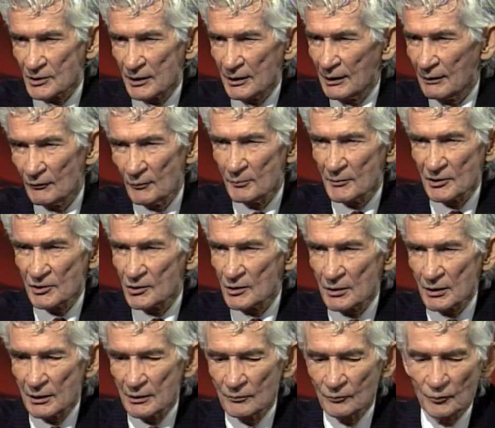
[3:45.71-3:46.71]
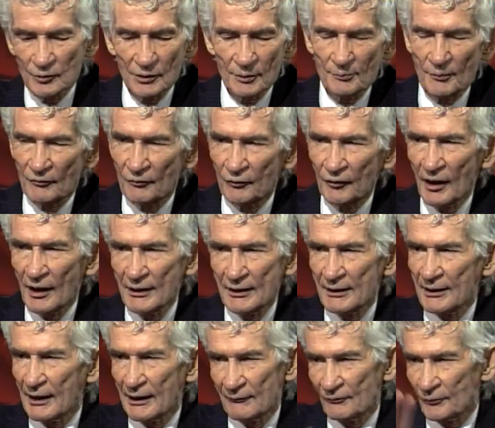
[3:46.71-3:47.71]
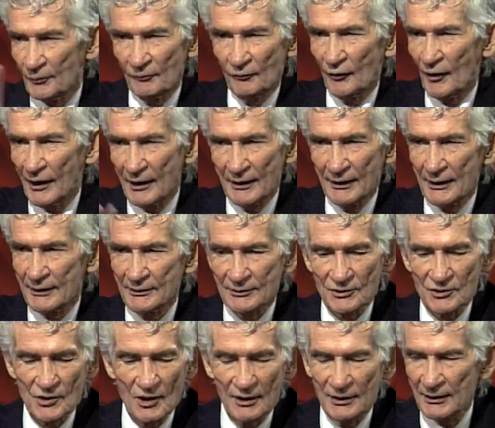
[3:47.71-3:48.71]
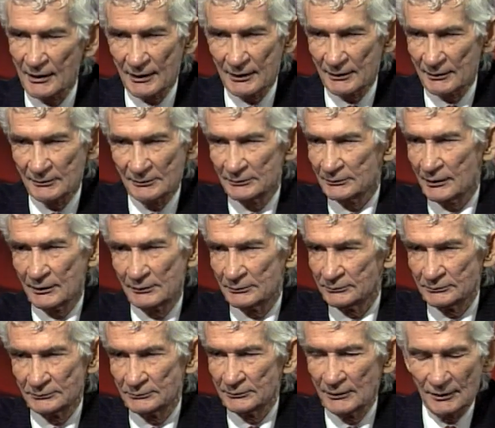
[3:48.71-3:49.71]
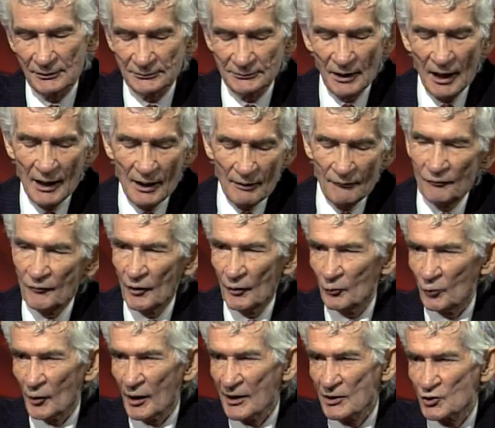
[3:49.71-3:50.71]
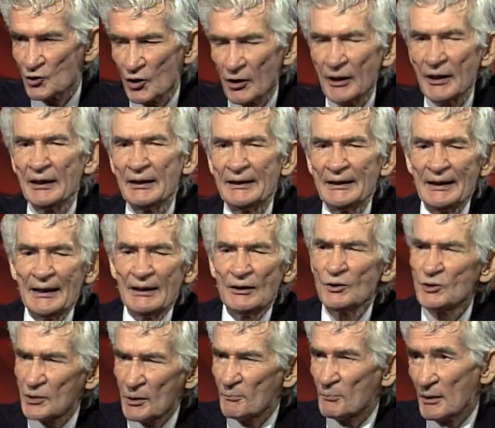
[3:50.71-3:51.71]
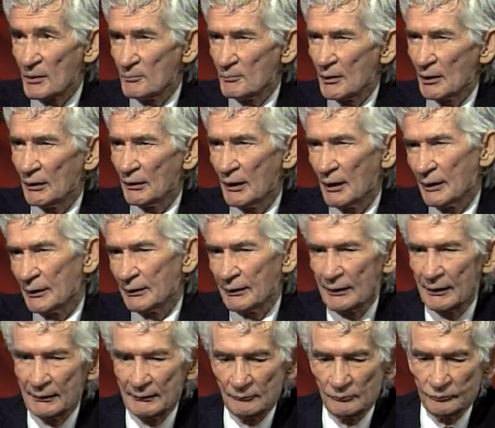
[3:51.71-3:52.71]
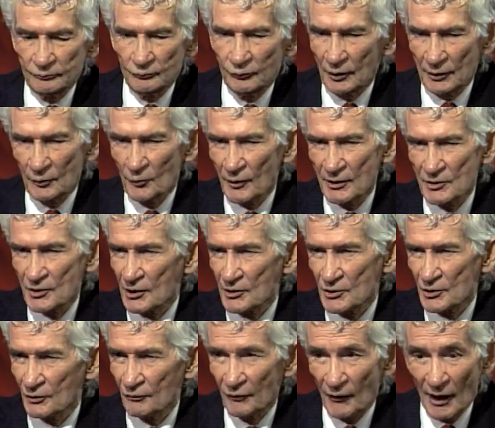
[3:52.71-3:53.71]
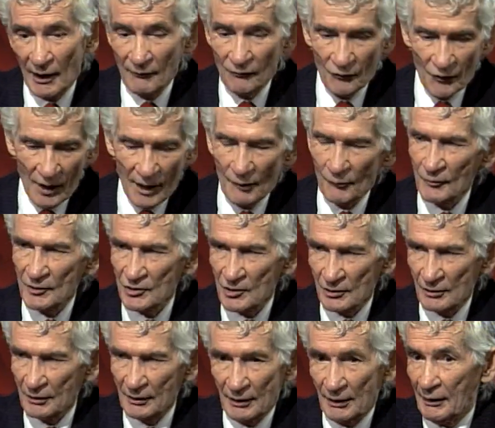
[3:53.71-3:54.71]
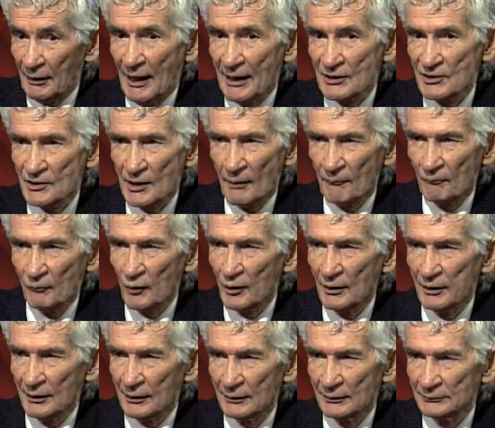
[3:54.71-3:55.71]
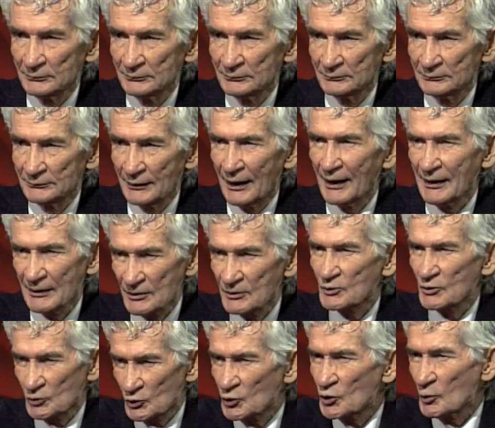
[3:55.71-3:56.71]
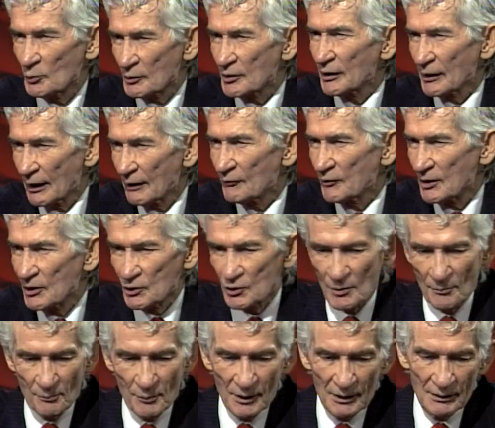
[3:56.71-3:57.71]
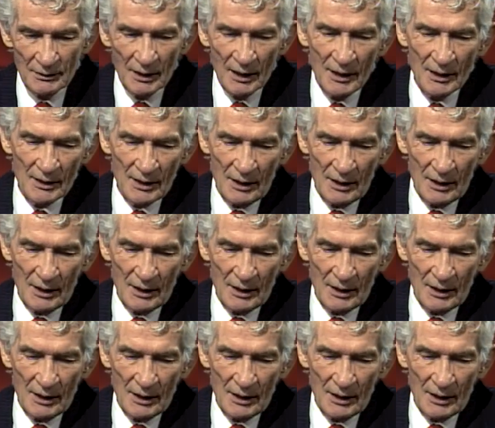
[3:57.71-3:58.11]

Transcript: He never missed a day of work, but Friday night, from Friday night till Sunday, you know, raging. He used to beat me a lot, and one of the ways I survived that was I stopped feeding. And that's true with a lot of kids are beaten.